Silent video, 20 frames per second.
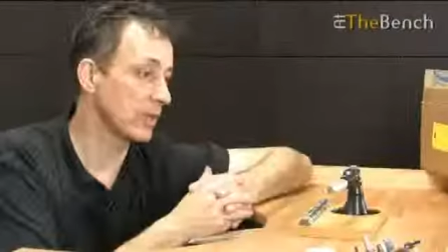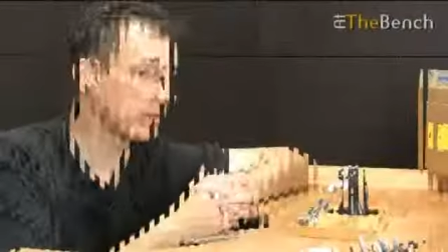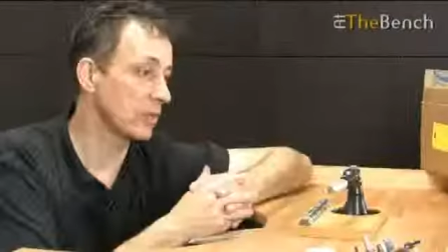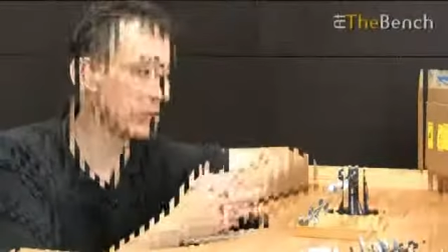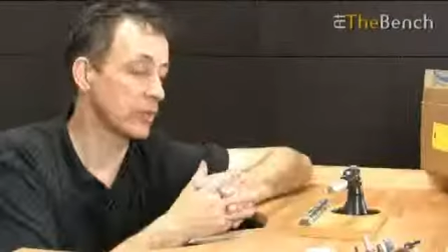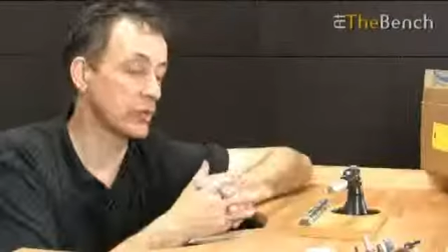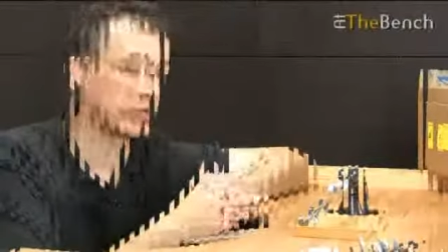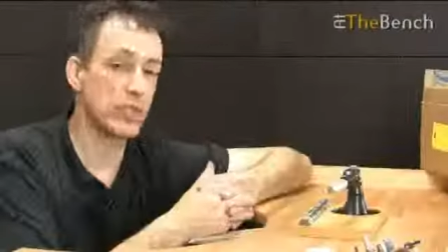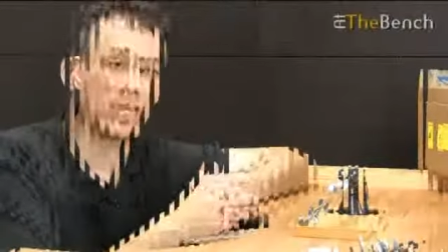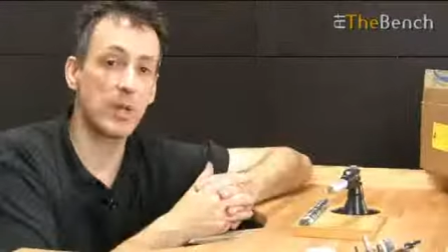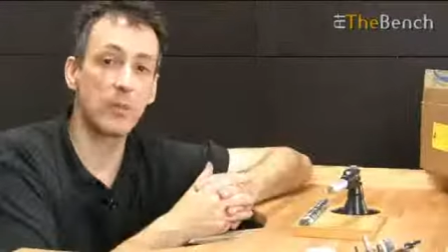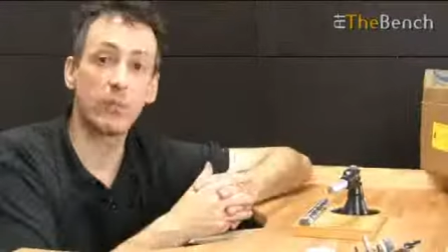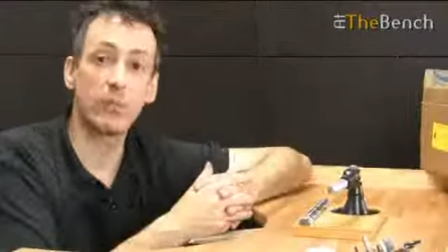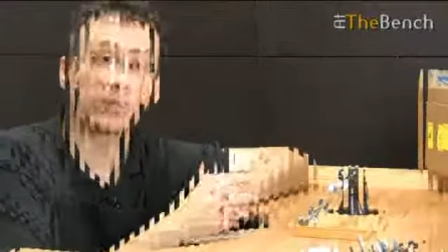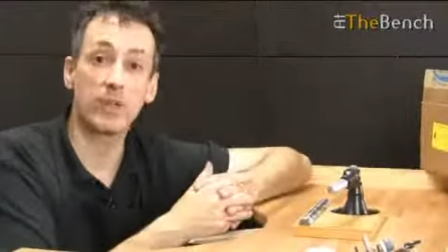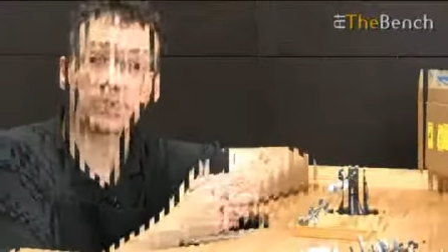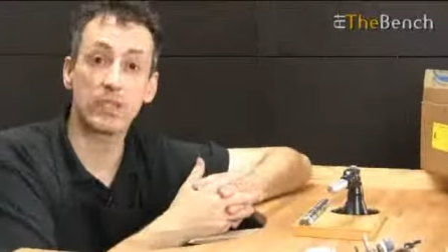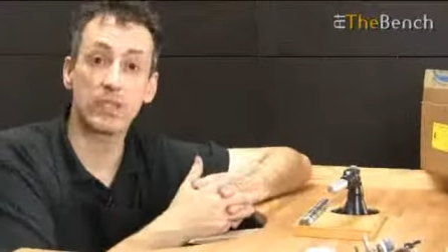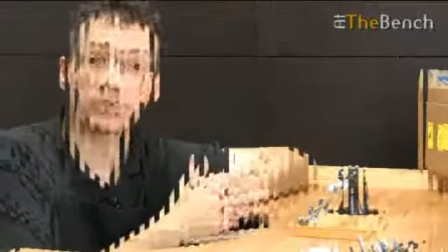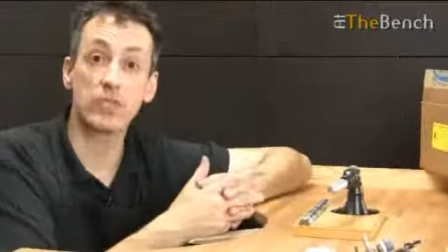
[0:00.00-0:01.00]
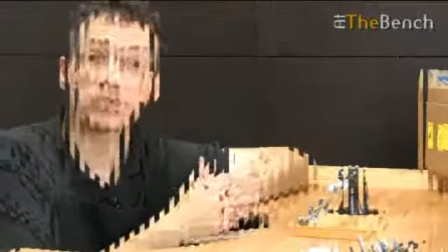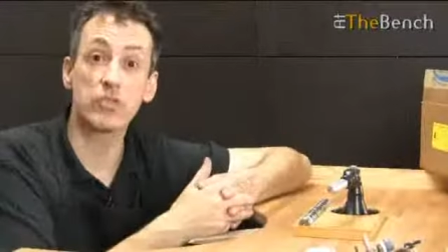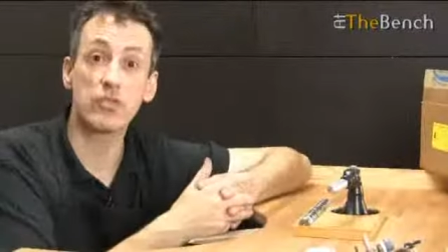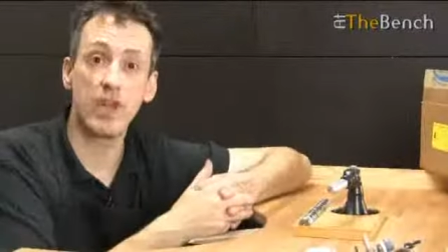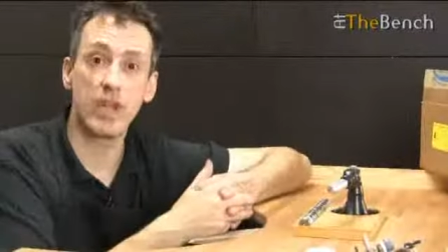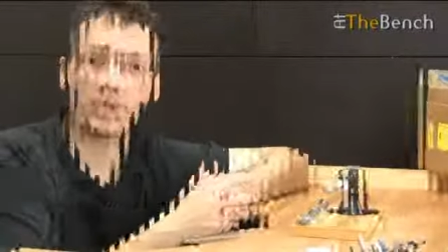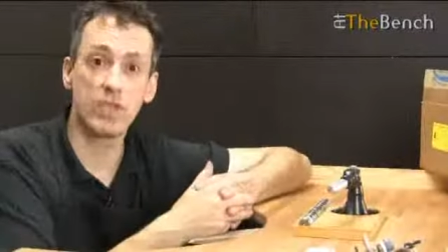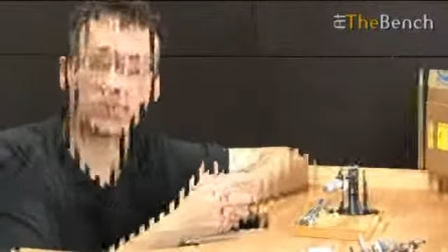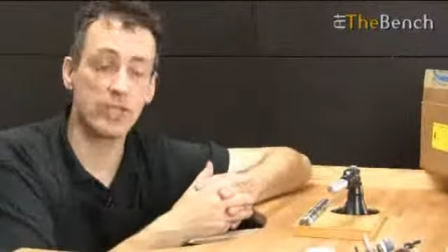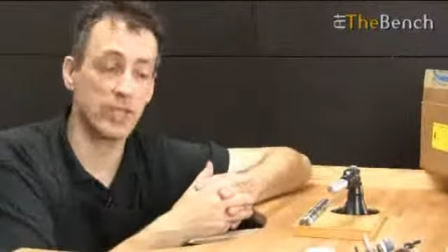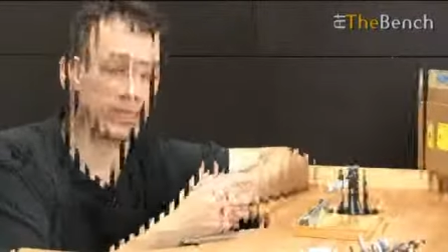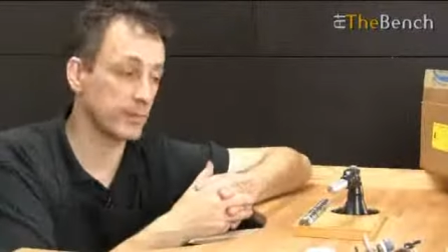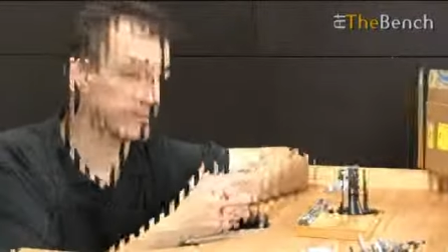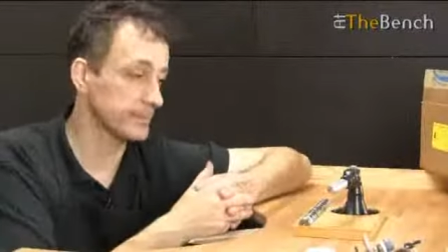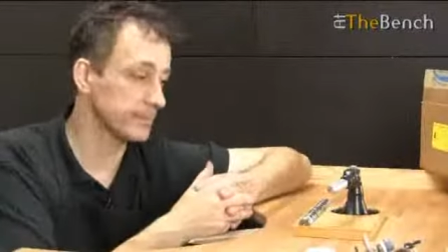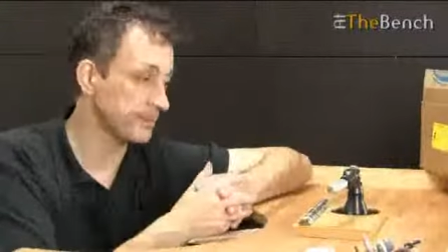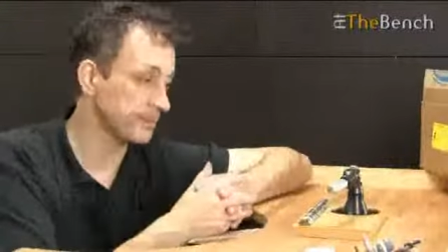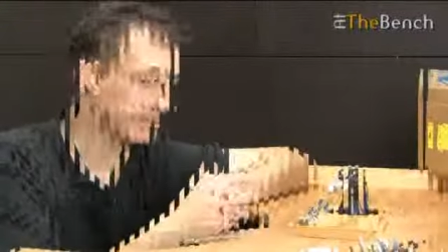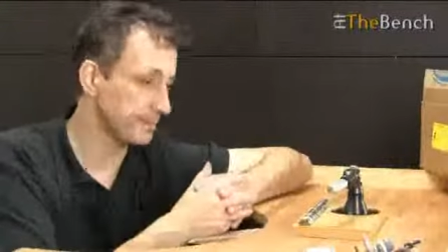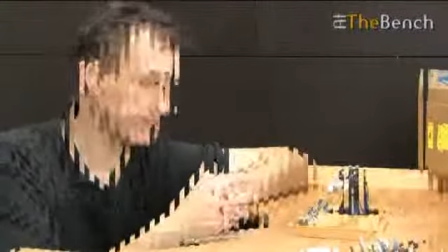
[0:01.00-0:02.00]
or Gemring Stretcher.
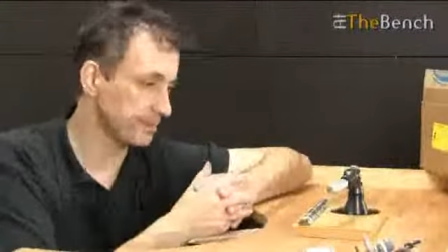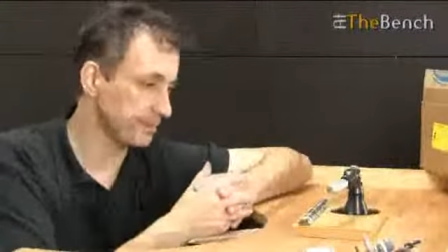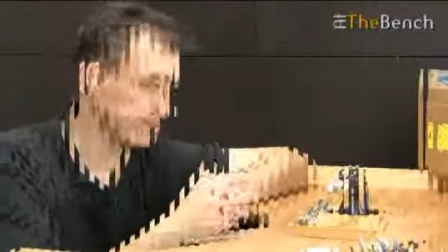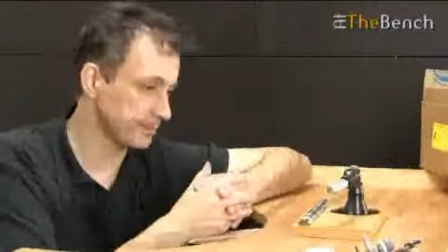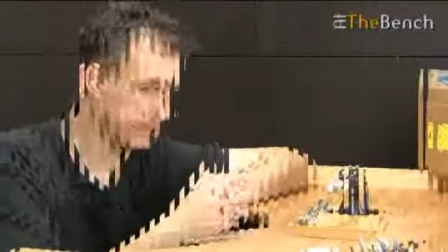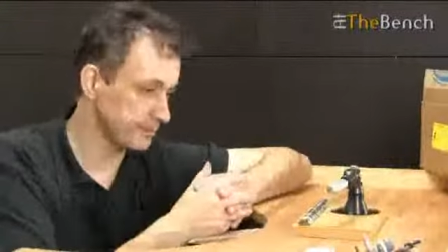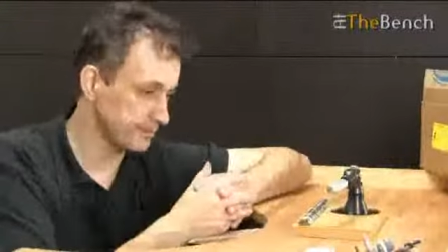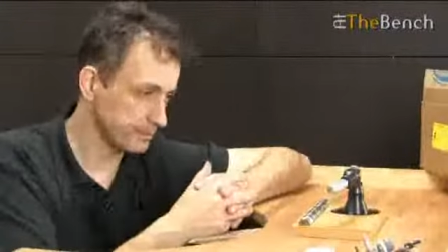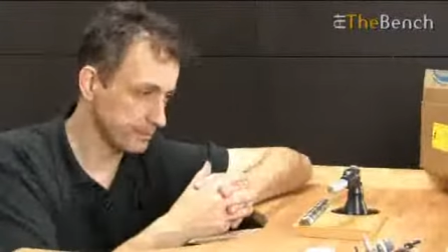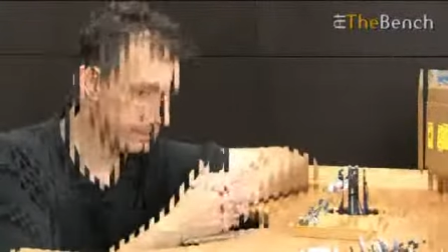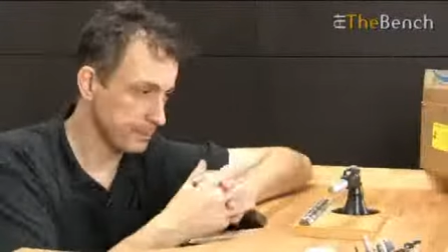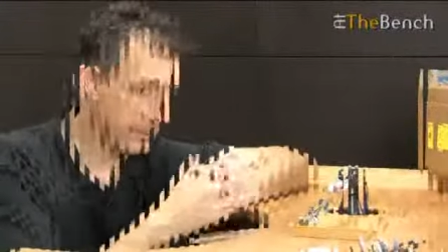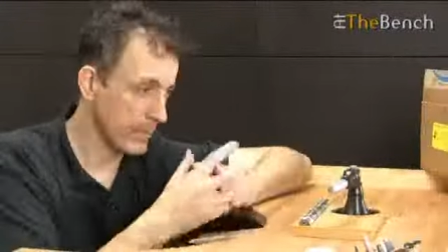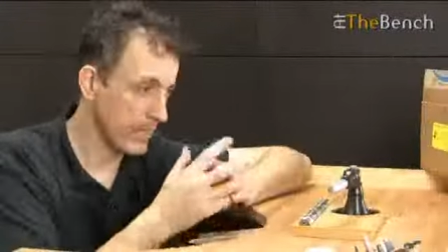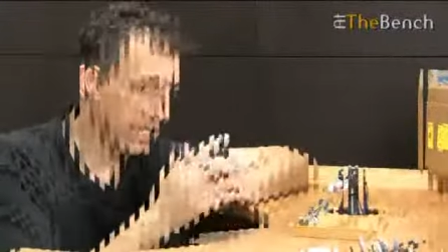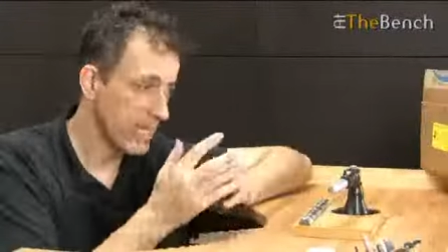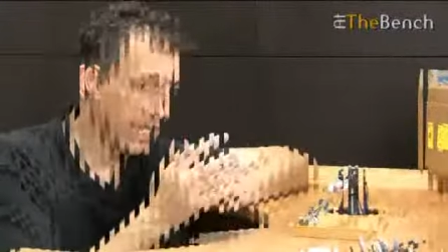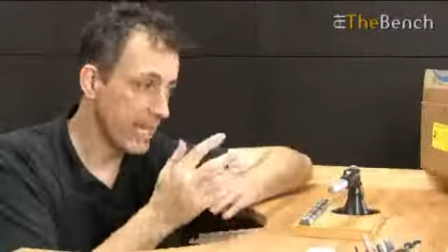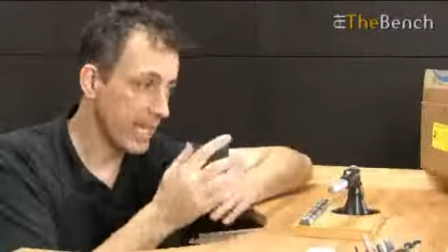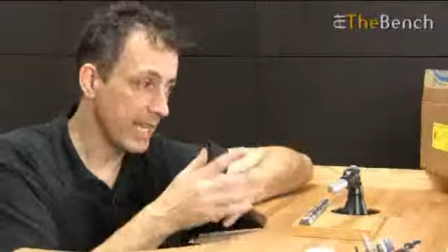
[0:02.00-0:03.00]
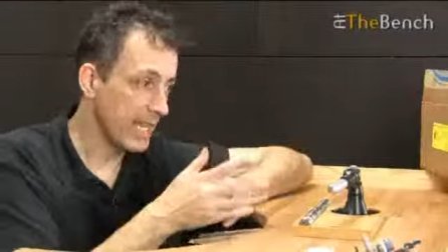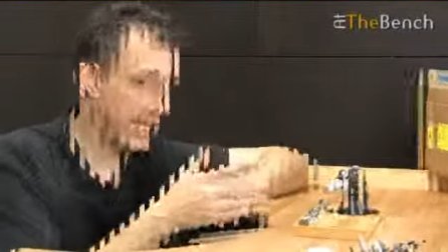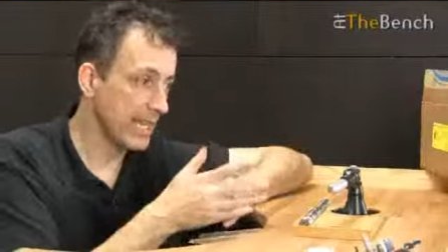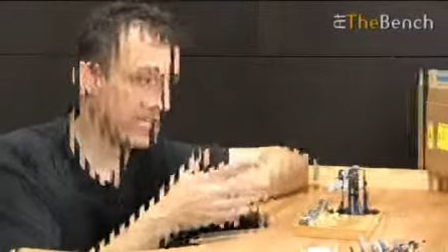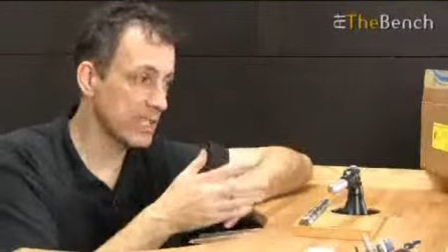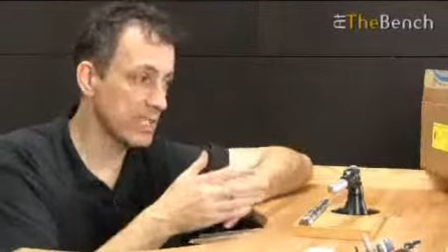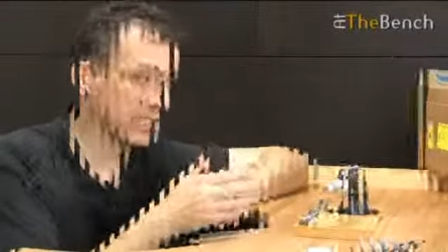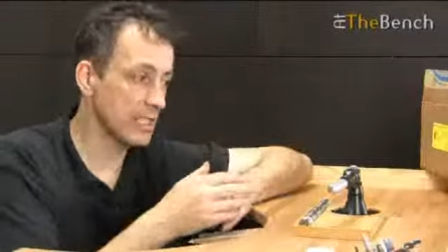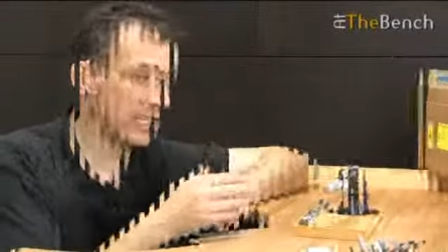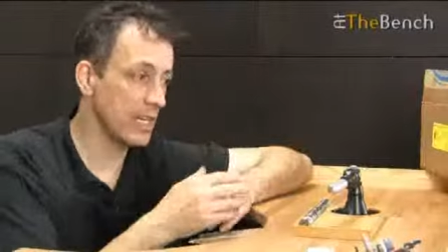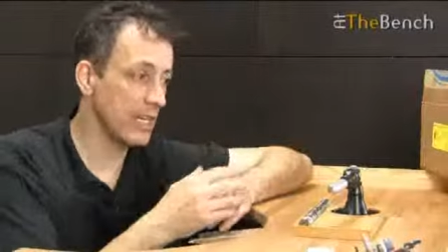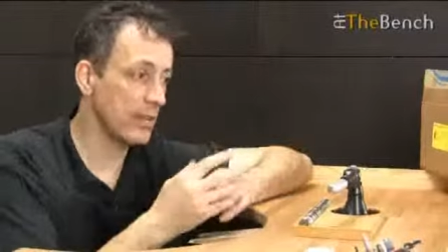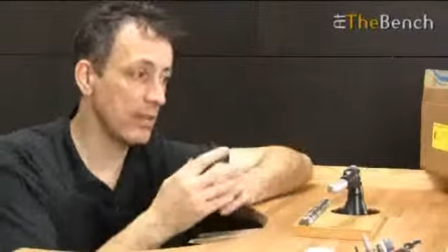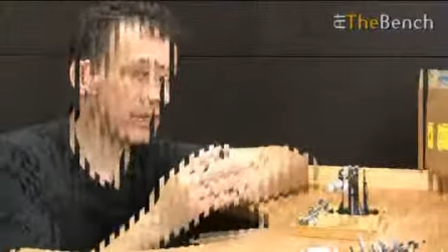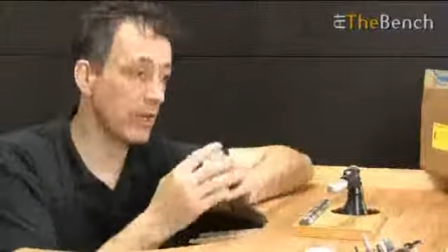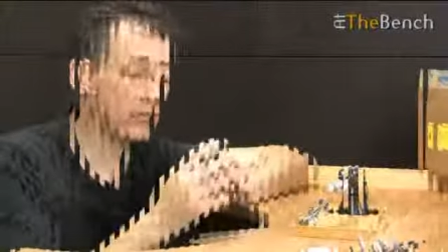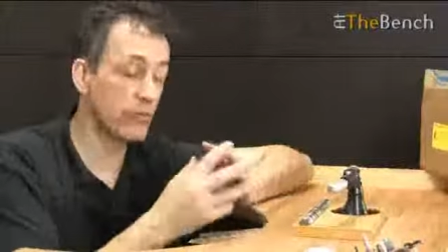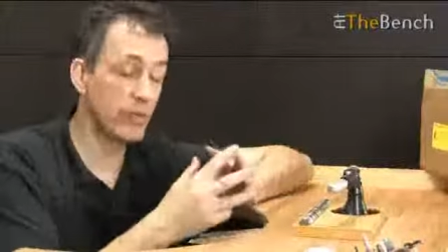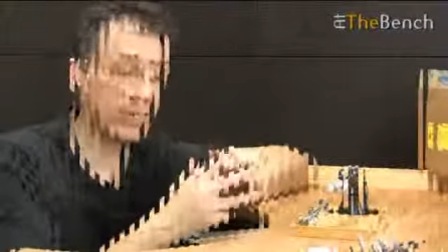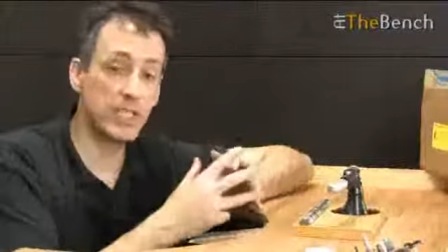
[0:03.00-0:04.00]
It's
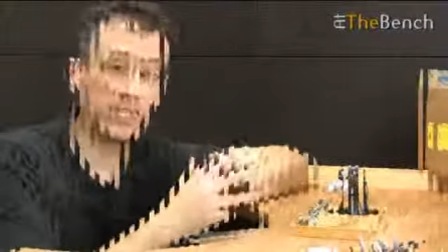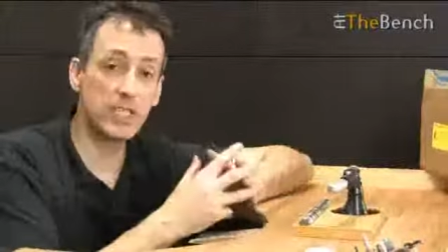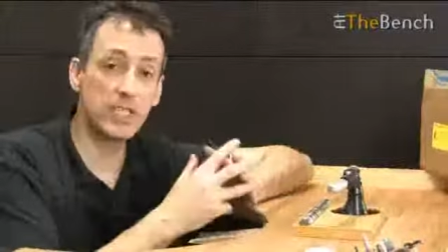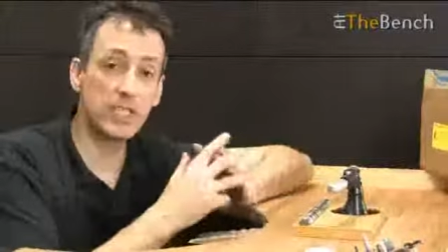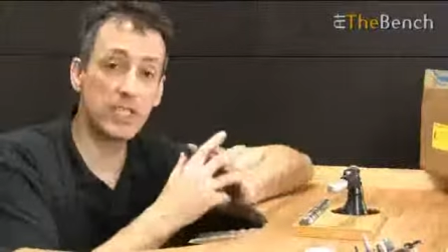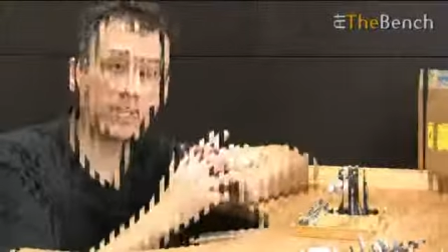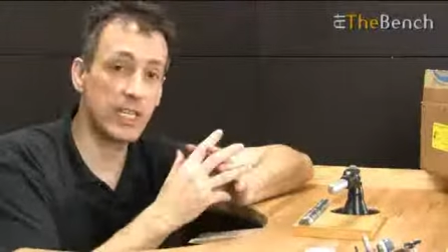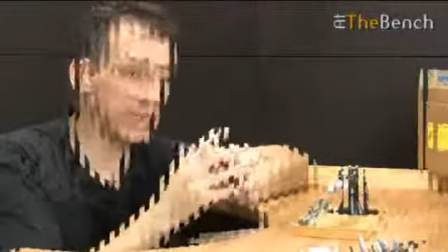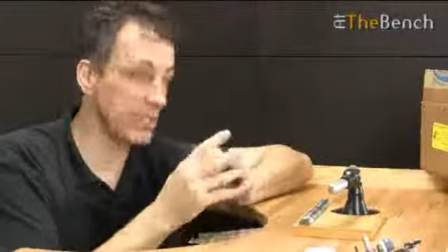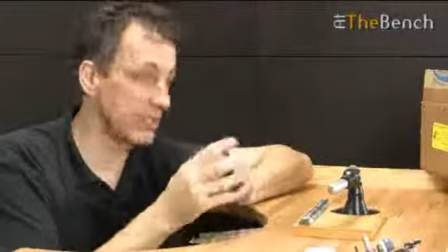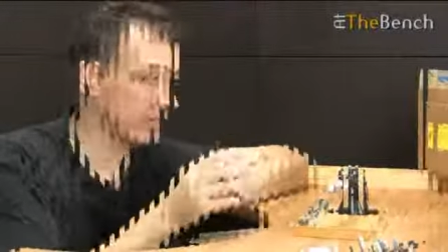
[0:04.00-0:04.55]
a really